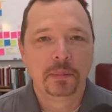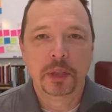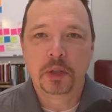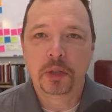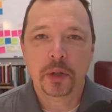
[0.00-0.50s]

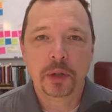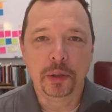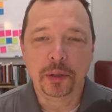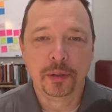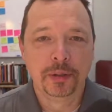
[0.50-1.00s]
That's
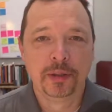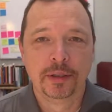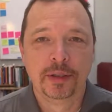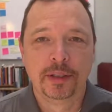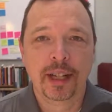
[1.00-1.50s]
true,
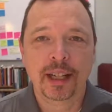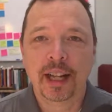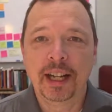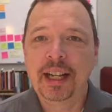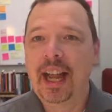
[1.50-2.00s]
right?
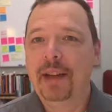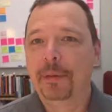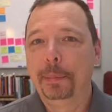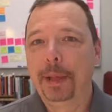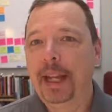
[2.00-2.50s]
I can
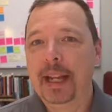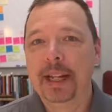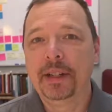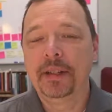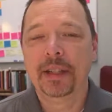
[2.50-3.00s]
have a
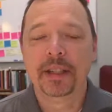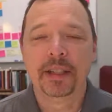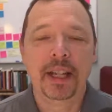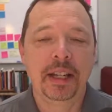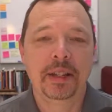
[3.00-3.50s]
plan
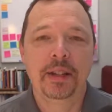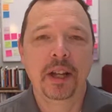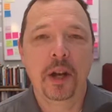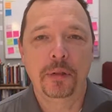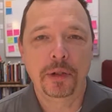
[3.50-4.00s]
to get to
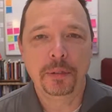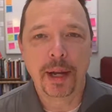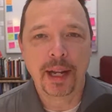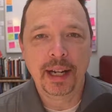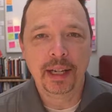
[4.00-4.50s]
the office
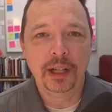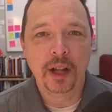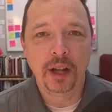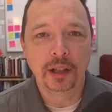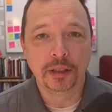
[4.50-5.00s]
by eight
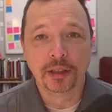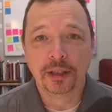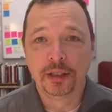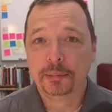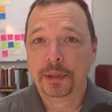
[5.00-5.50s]
o'clock,
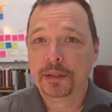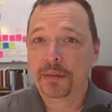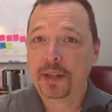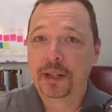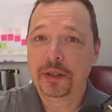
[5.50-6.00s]
but
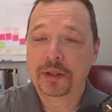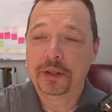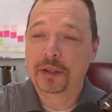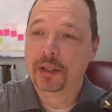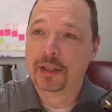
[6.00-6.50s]
if
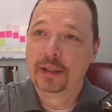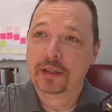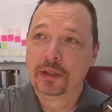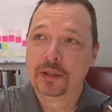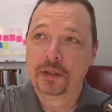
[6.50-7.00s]
there's
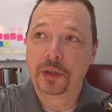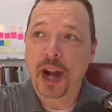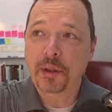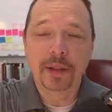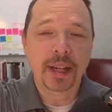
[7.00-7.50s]

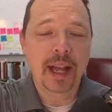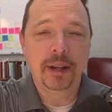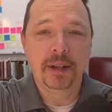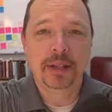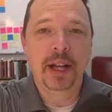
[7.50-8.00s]
traffic
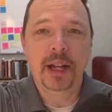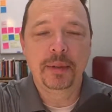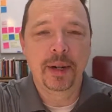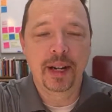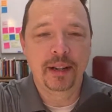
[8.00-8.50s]
out on the
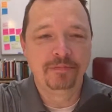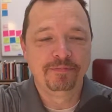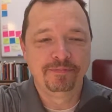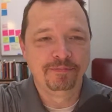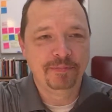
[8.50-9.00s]
highway,
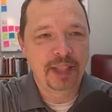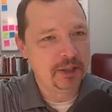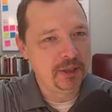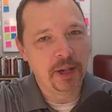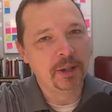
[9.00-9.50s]

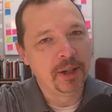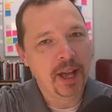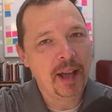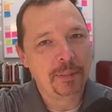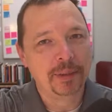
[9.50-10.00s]
that's not going
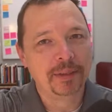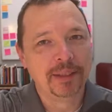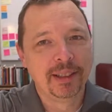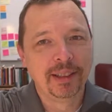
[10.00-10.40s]
to happen.